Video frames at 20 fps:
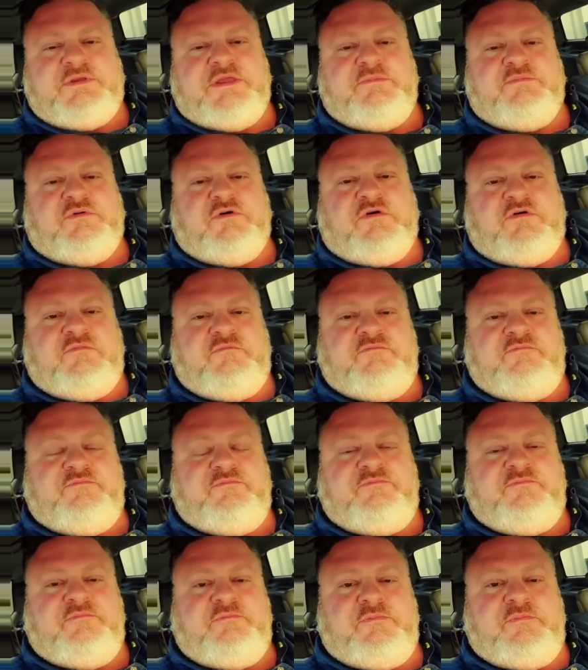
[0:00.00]
people.
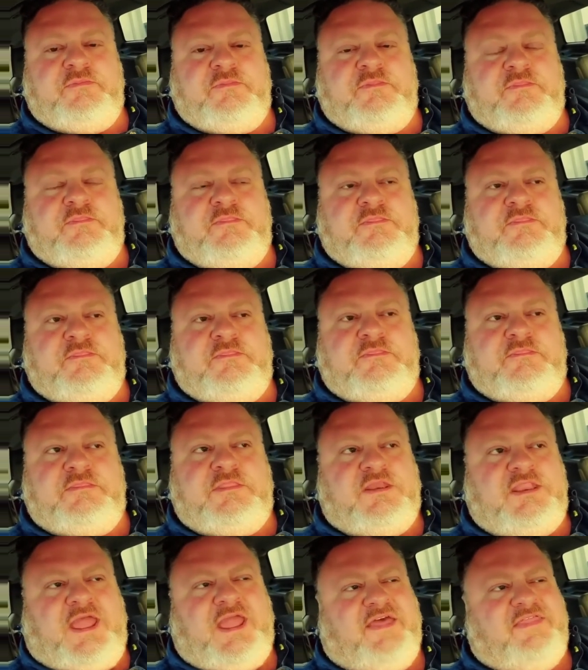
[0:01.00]

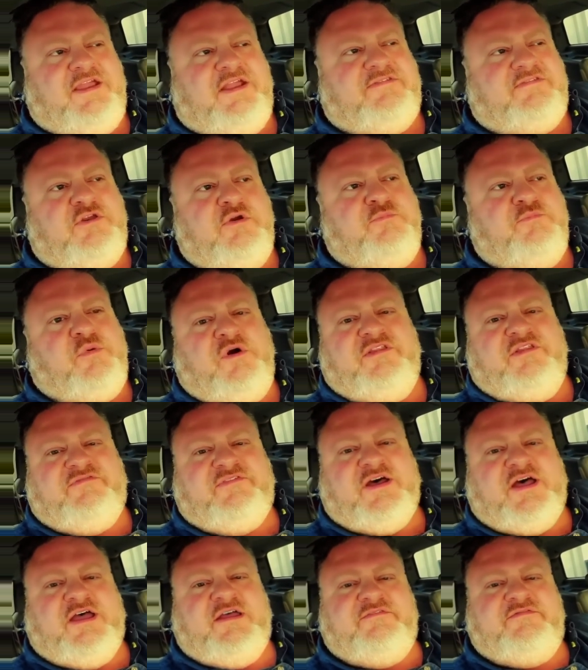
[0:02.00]
Today, I think it's
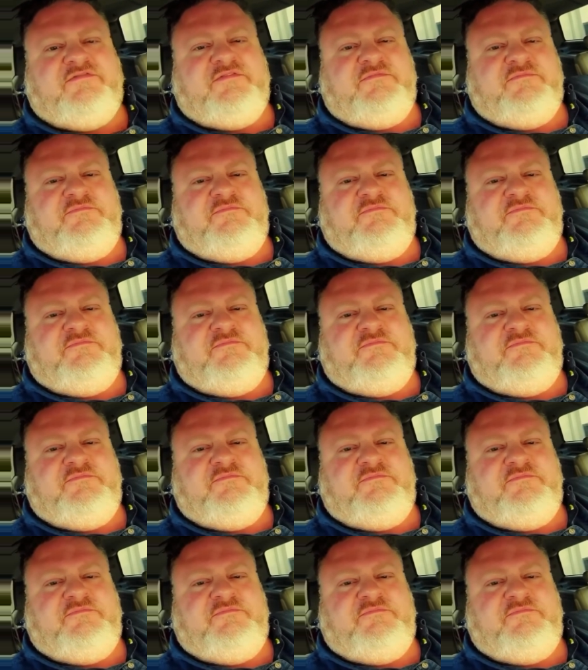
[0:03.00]
2.5.